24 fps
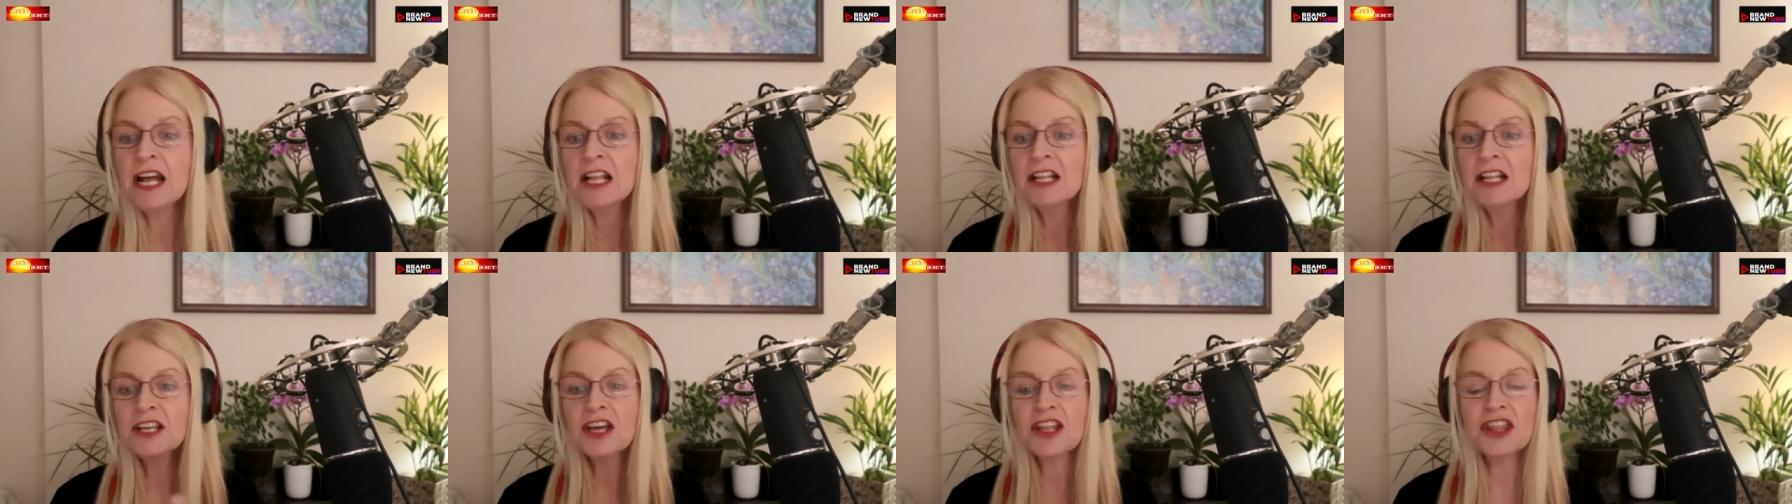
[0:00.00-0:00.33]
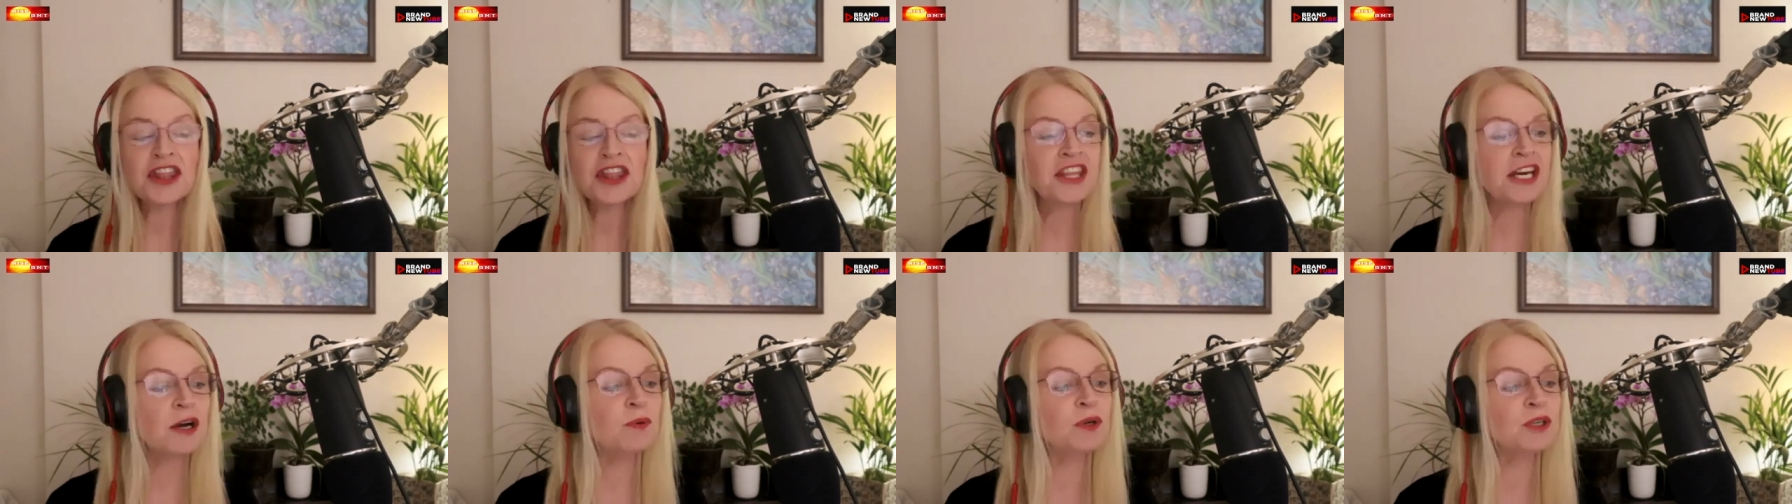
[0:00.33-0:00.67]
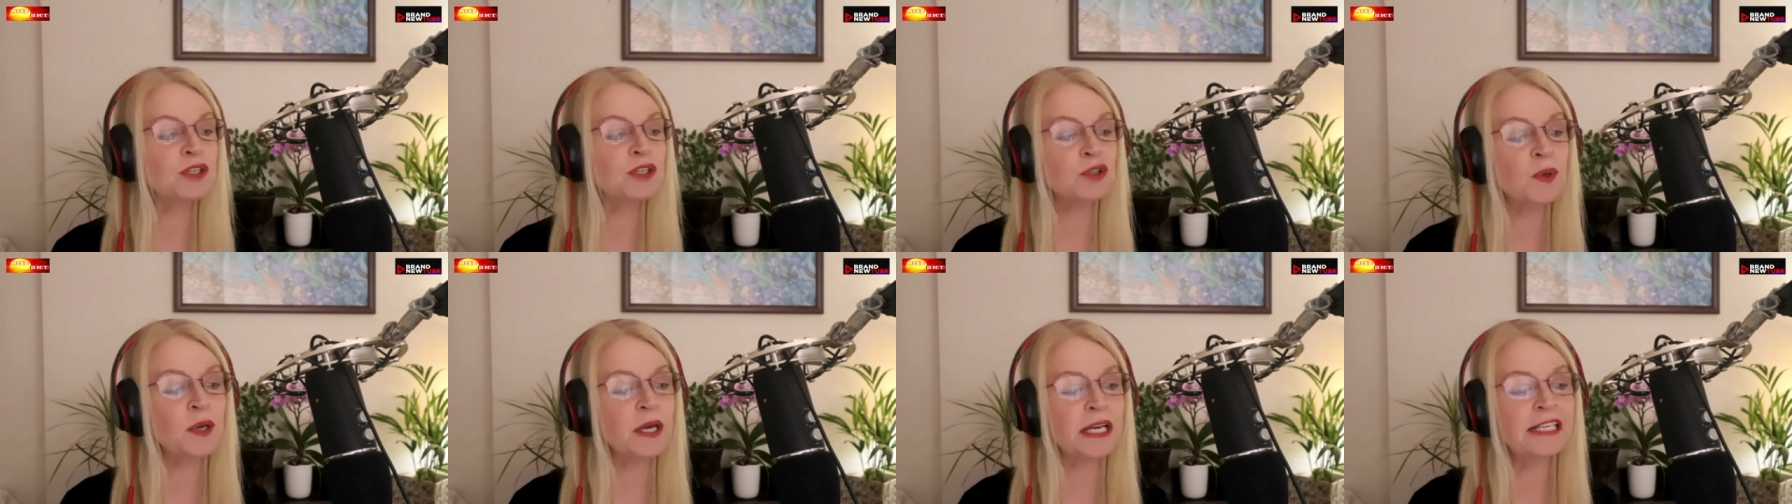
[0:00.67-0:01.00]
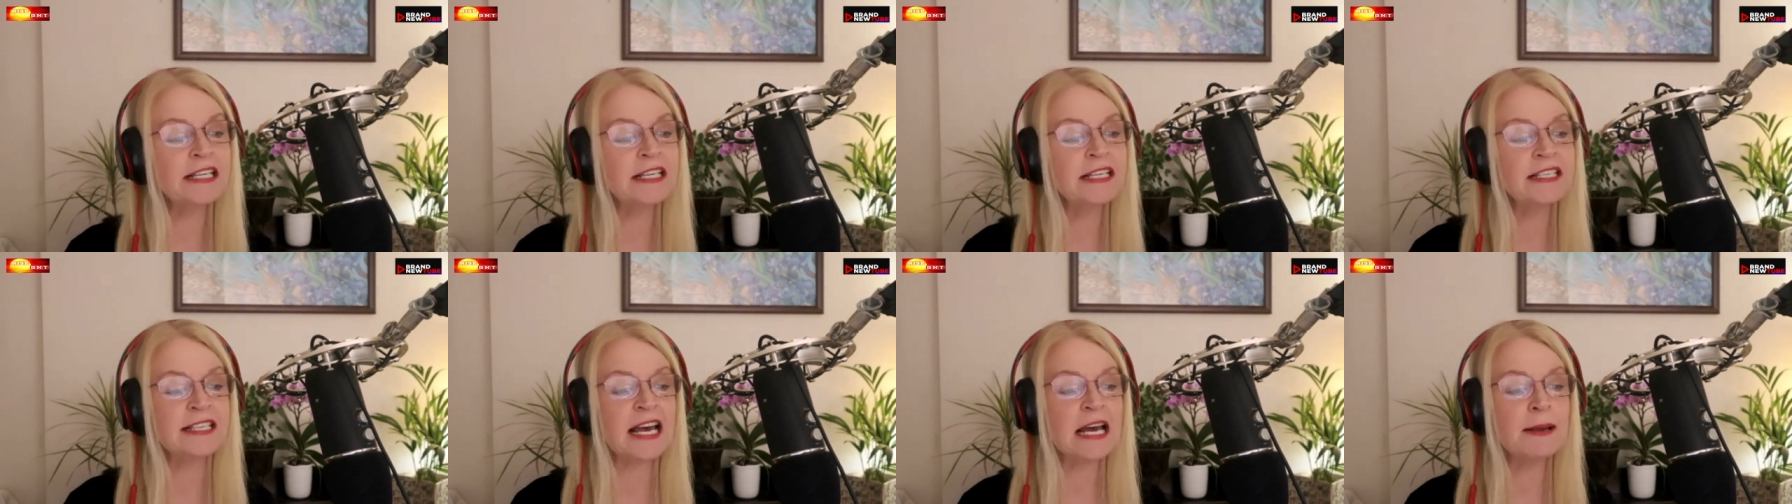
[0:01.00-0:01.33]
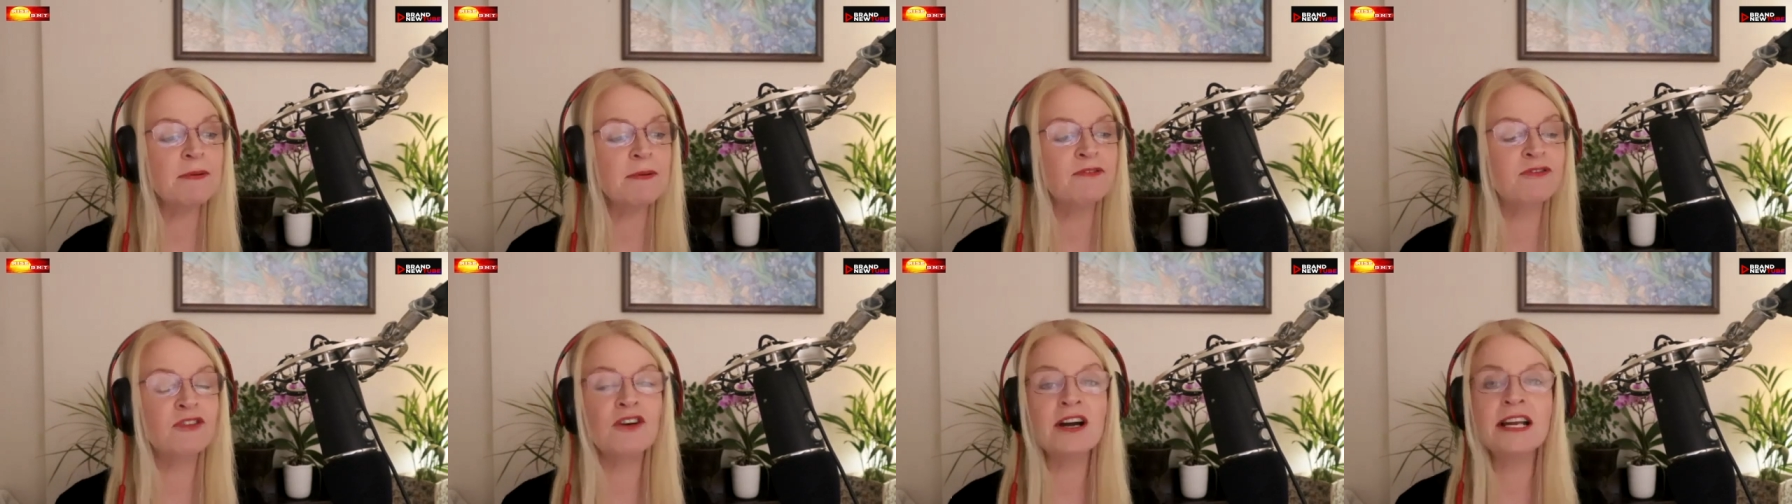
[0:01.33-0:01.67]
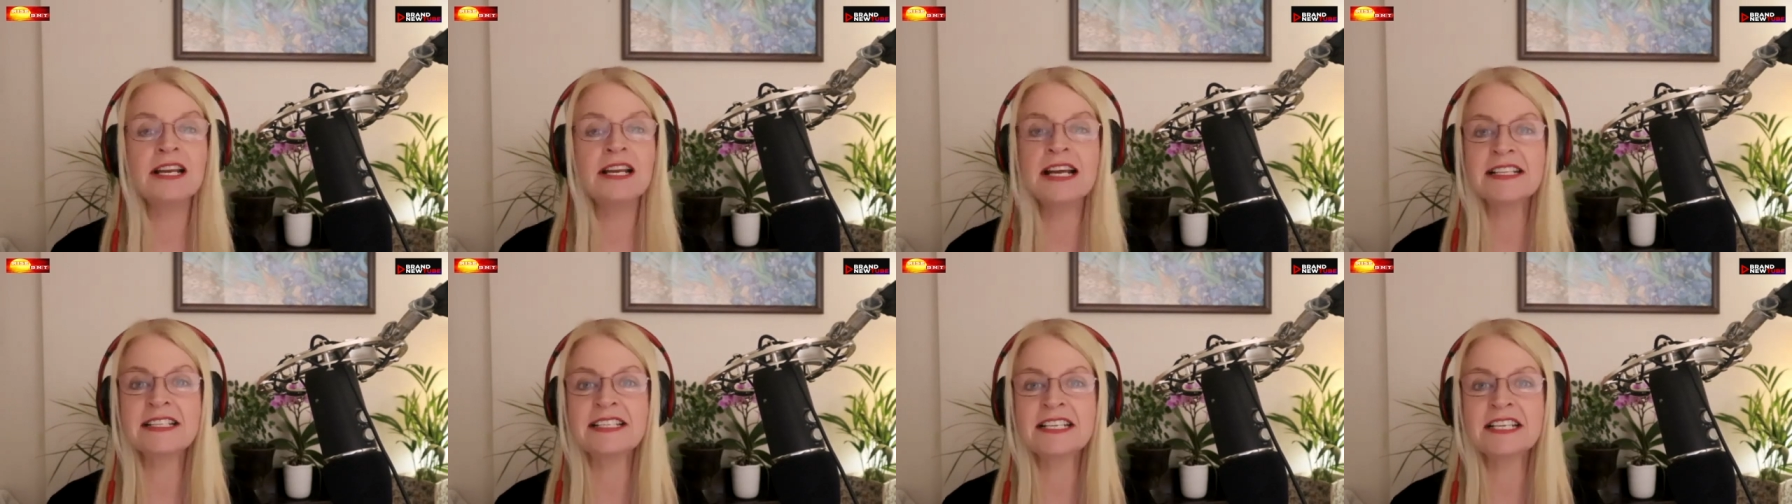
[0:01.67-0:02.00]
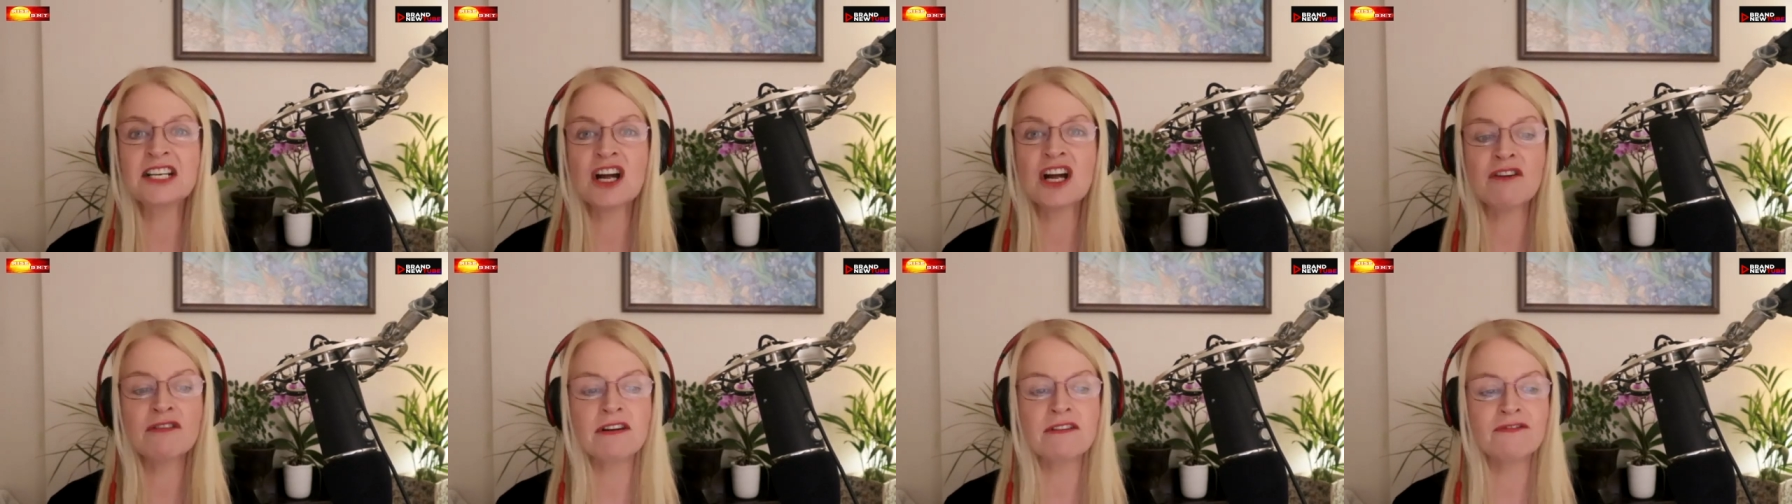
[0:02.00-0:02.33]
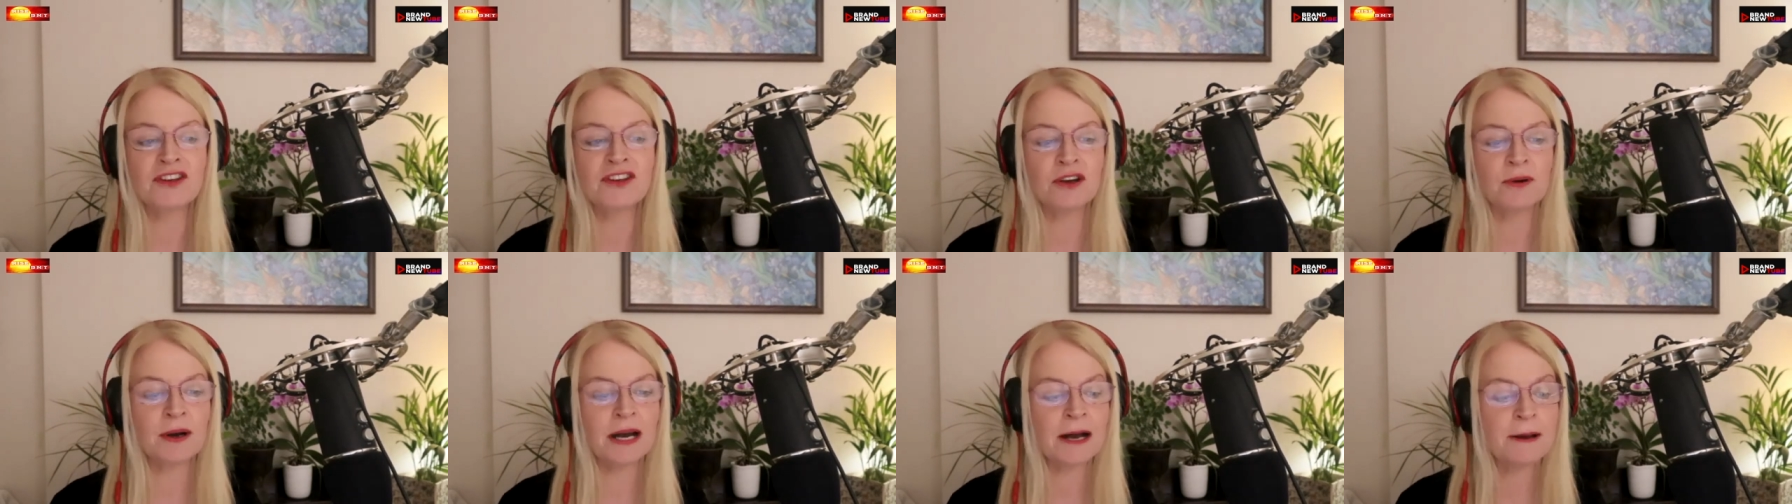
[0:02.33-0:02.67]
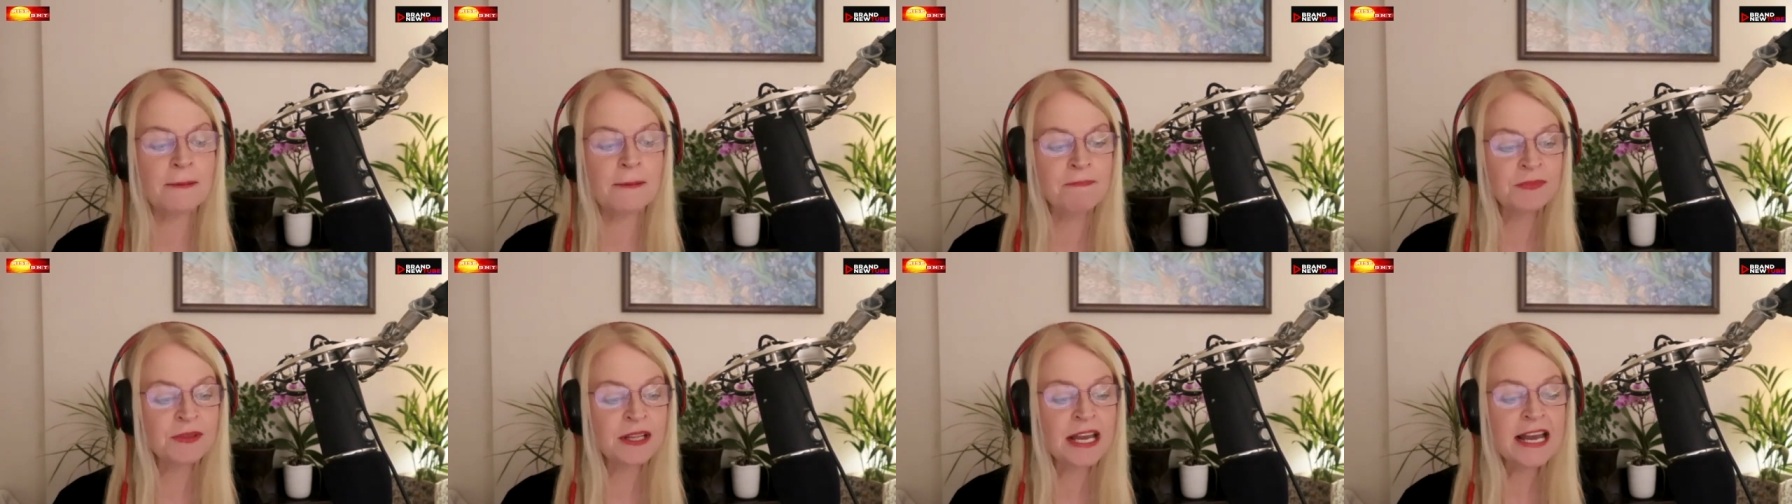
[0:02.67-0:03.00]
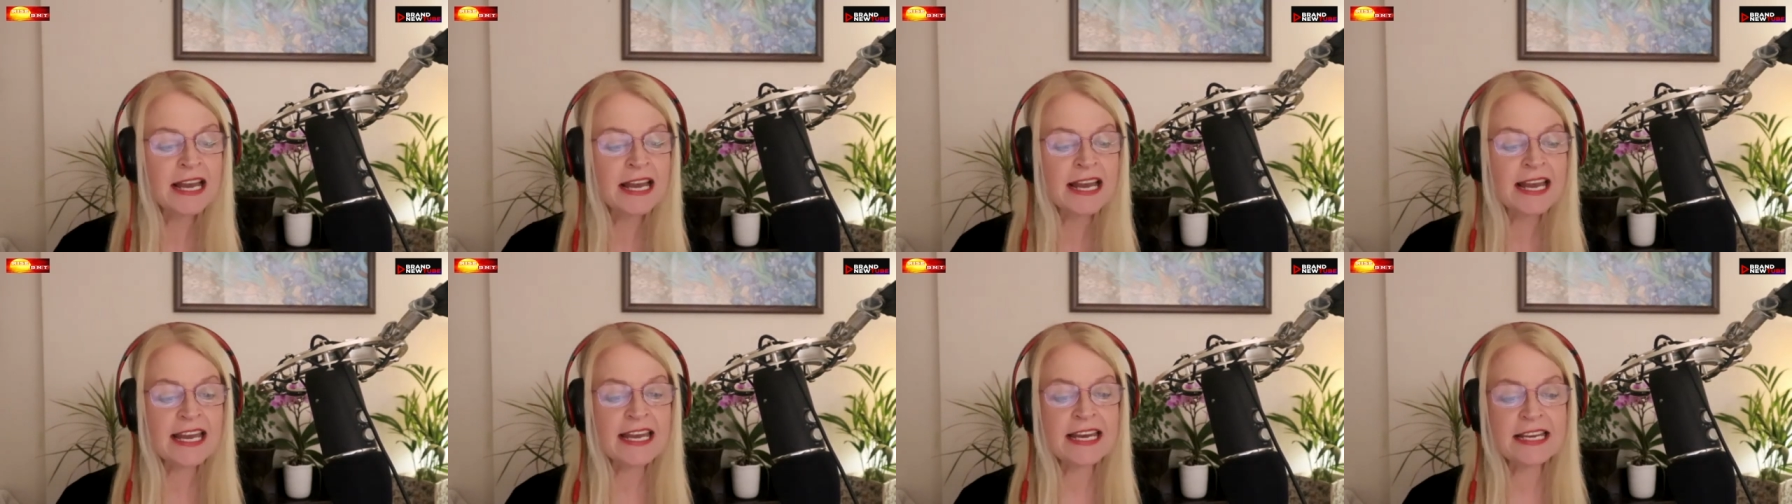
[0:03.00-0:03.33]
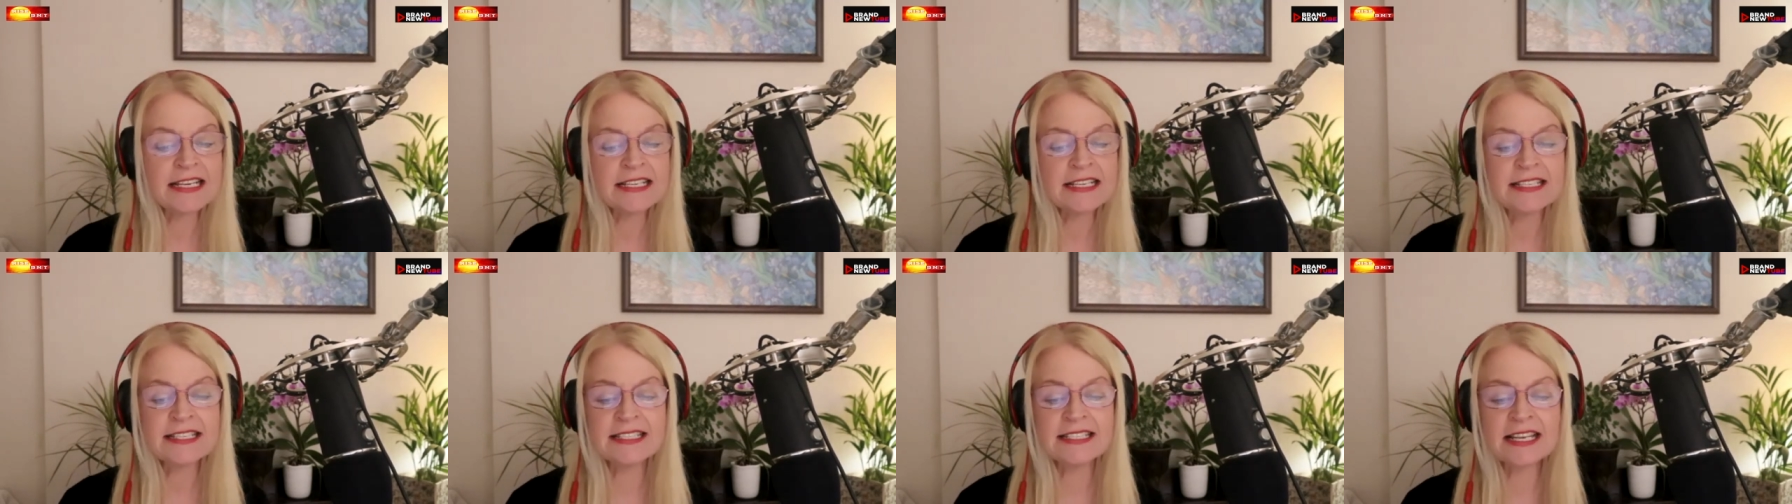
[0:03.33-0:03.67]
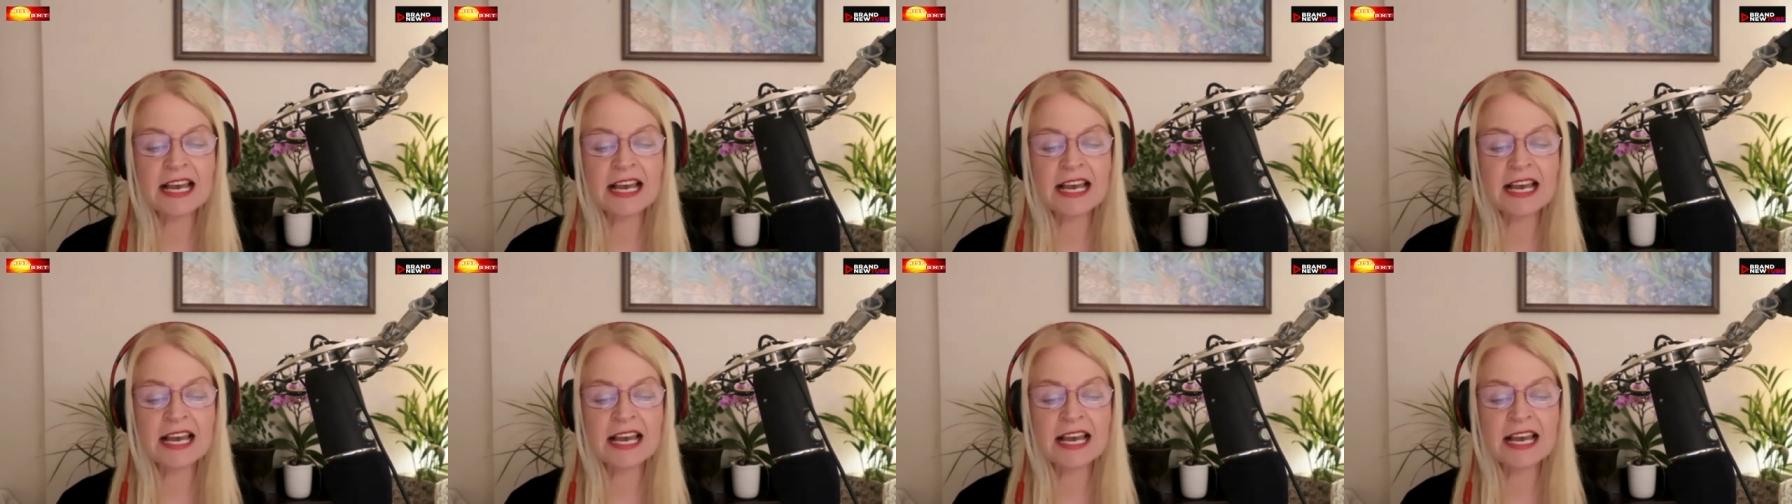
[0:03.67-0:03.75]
The other thing I want to quickly say before I let in our reviewer is,